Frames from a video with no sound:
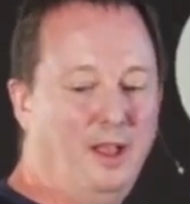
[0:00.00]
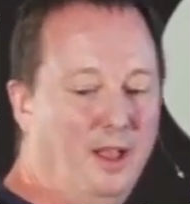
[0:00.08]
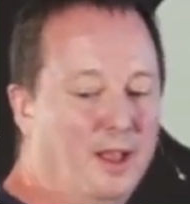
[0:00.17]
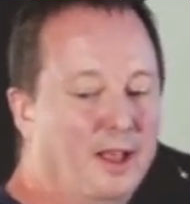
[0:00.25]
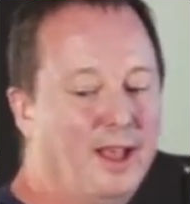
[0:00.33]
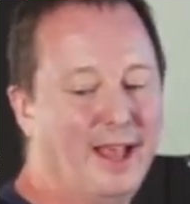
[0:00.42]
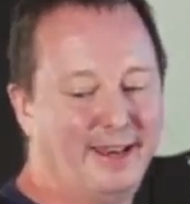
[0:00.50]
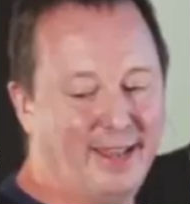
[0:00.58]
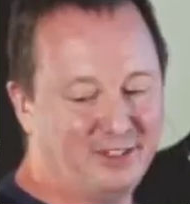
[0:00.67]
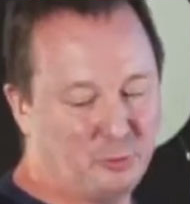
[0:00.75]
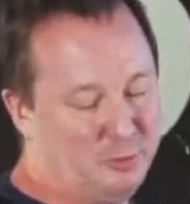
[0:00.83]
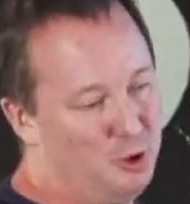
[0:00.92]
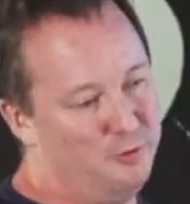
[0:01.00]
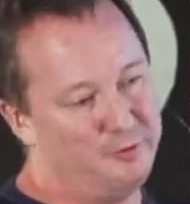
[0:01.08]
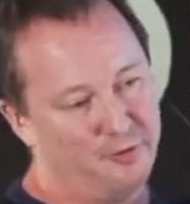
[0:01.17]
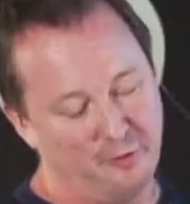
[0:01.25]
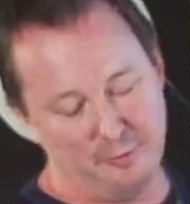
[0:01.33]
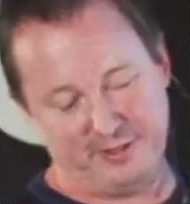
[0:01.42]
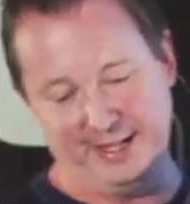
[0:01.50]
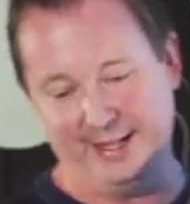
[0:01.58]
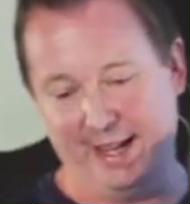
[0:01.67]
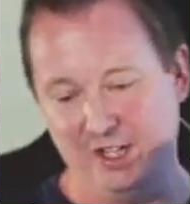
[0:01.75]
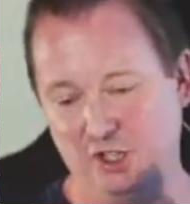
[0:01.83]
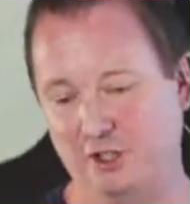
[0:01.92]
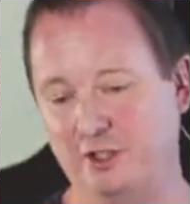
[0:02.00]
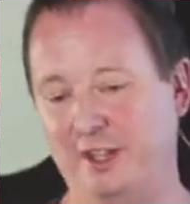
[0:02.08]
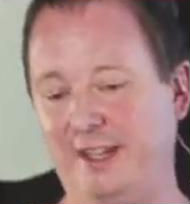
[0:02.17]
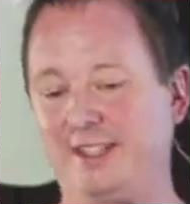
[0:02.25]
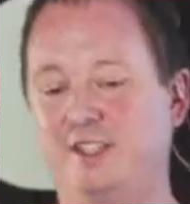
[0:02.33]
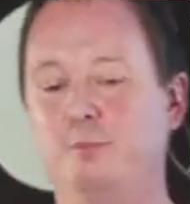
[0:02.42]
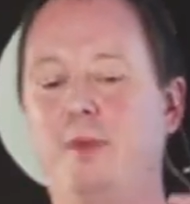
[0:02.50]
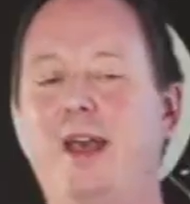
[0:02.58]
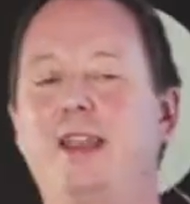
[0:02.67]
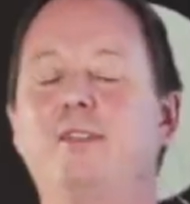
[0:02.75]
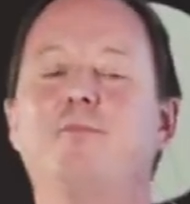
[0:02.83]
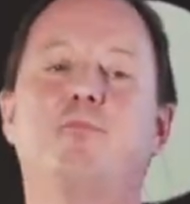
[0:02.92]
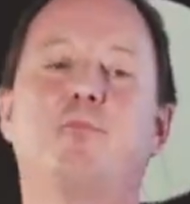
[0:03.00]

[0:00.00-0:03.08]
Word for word: and as we move from teenager into men,